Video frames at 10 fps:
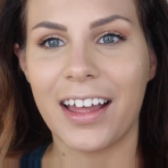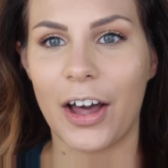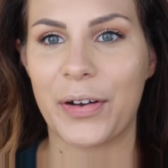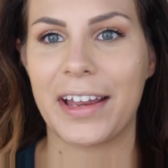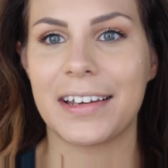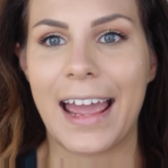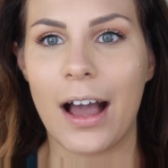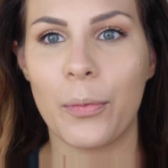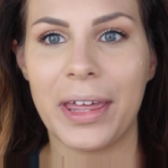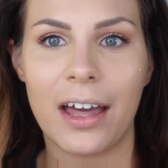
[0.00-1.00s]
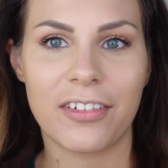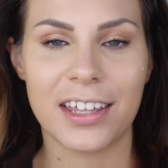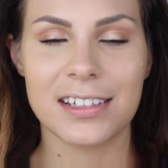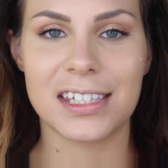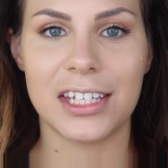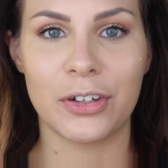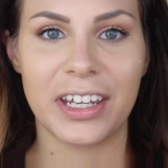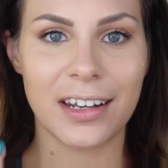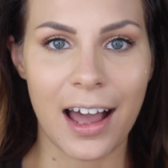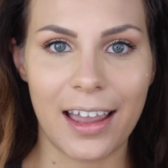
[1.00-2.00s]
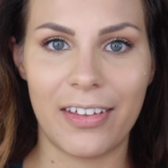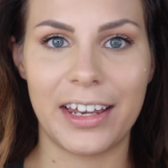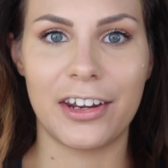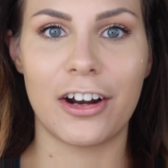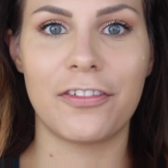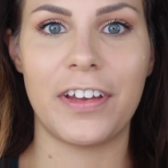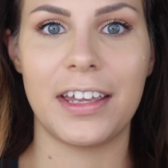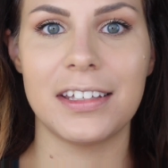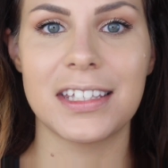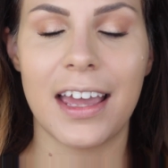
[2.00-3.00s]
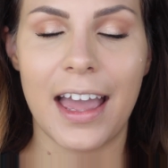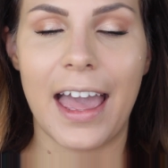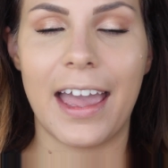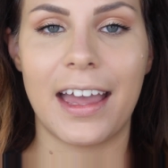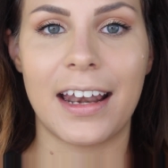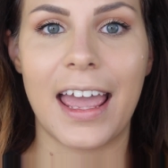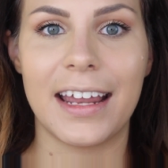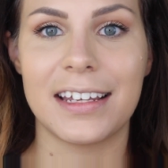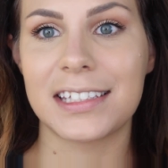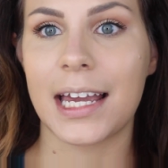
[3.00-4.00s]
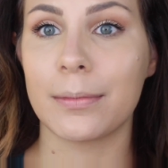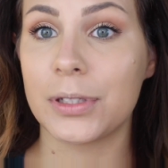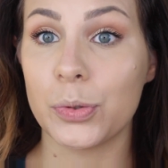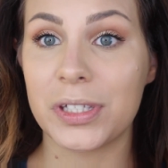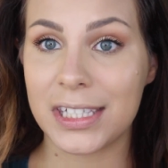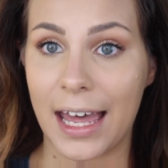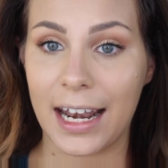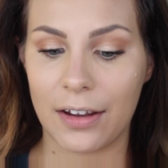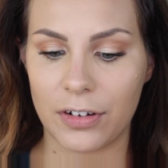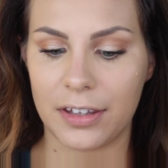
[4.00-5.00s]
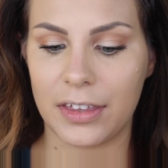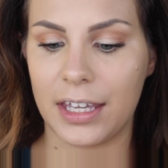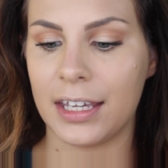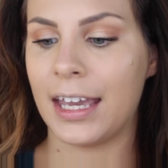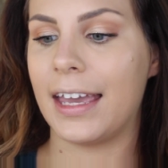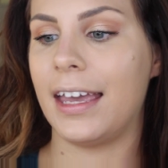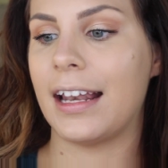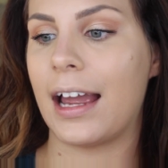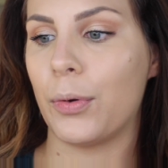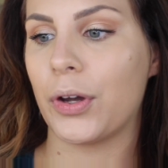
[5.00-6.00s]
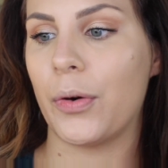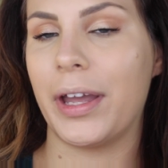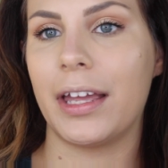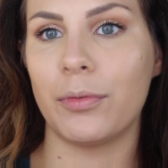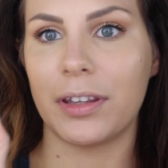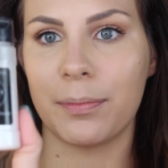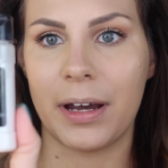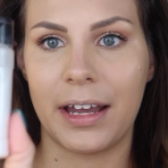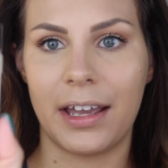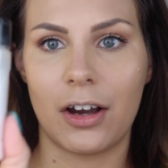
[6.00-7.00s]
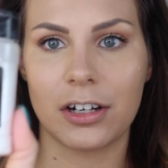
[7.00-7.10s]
Okay, now we have concealed and highlighted our face, and it is time to set everything, and I will go in with my